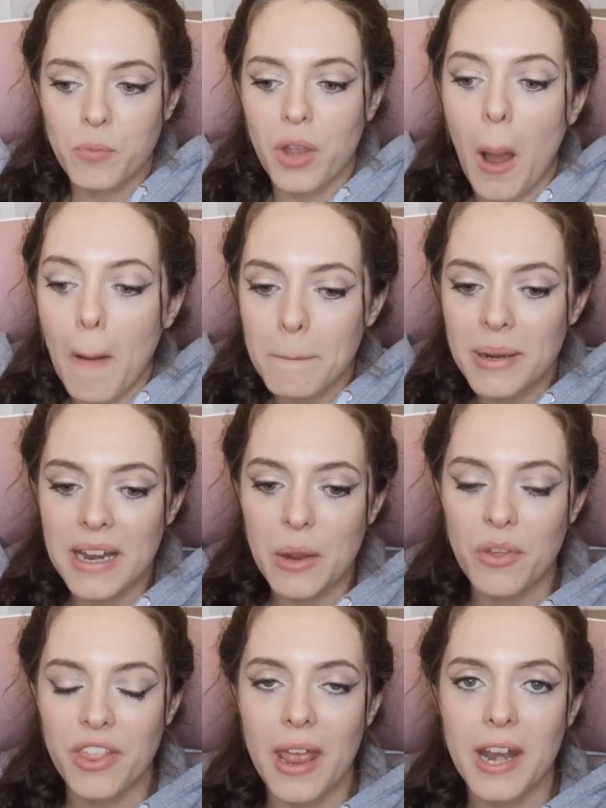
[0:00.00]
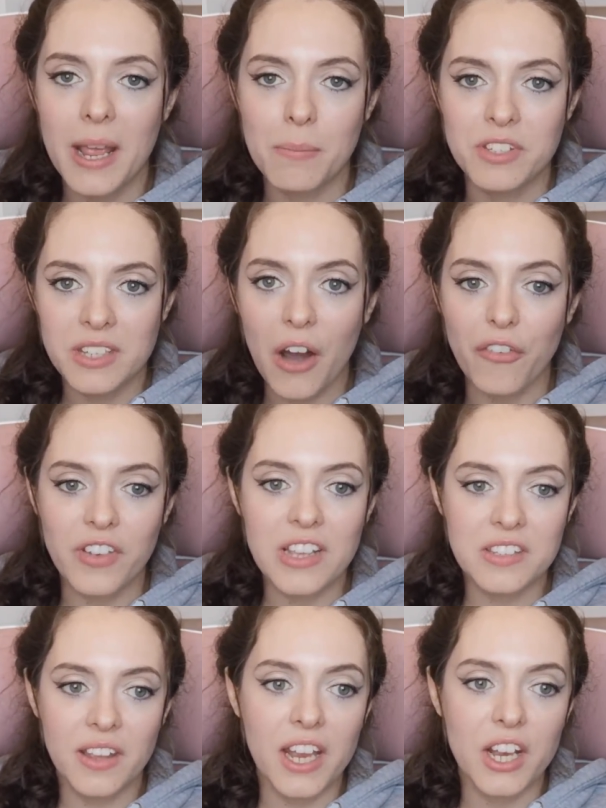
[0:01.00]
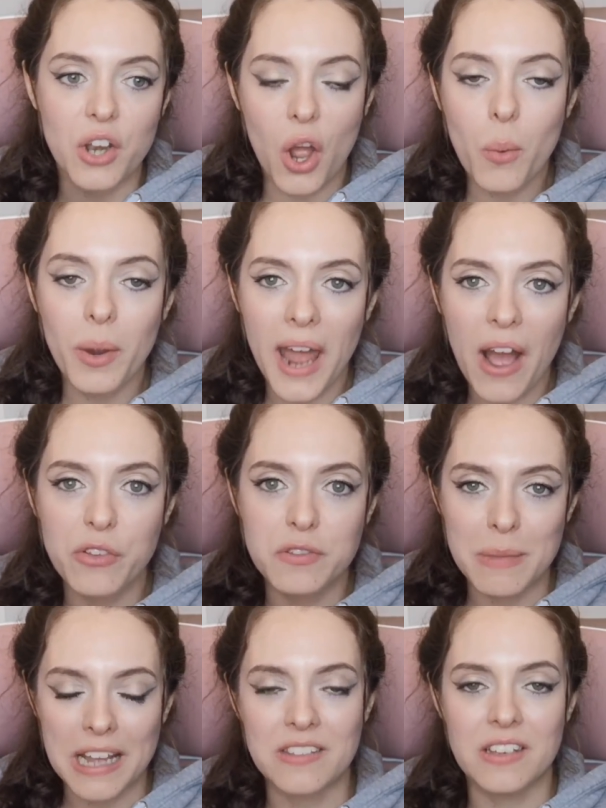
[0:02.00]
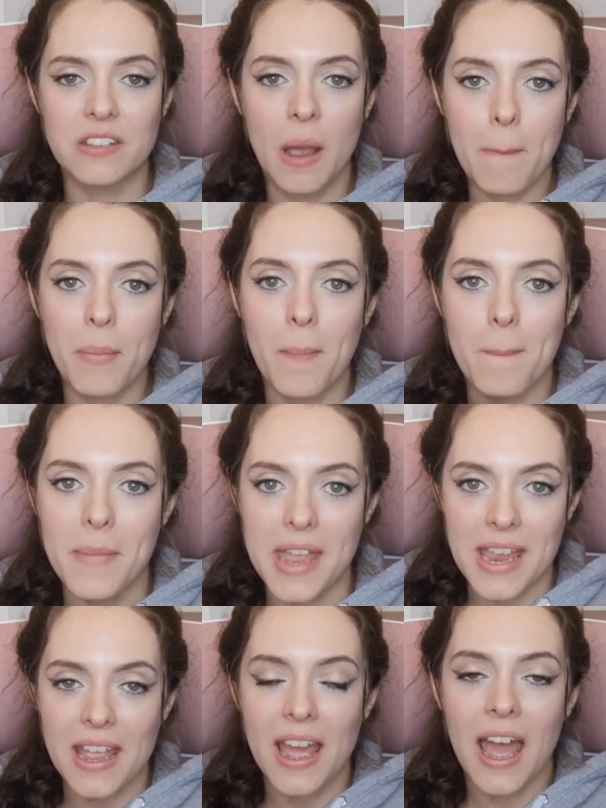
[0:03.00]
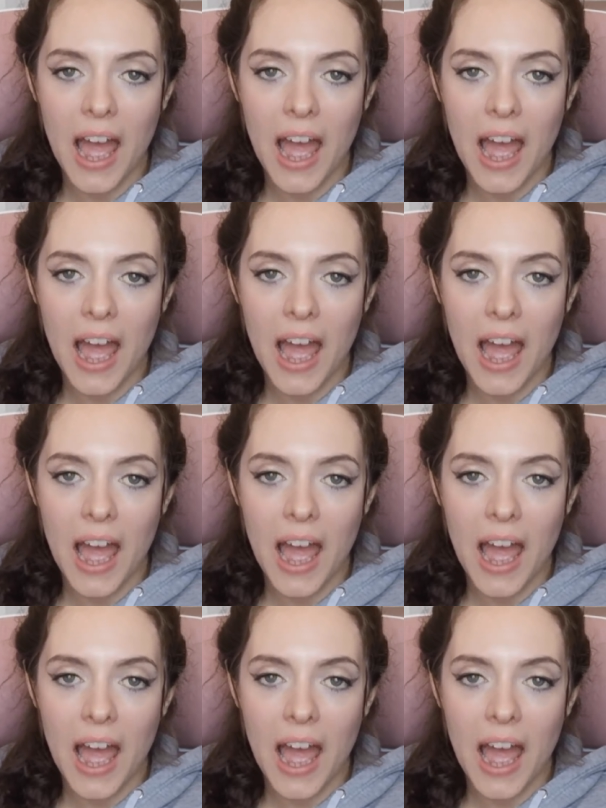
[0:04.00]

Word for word: company within himself. It's like no one else matters but me.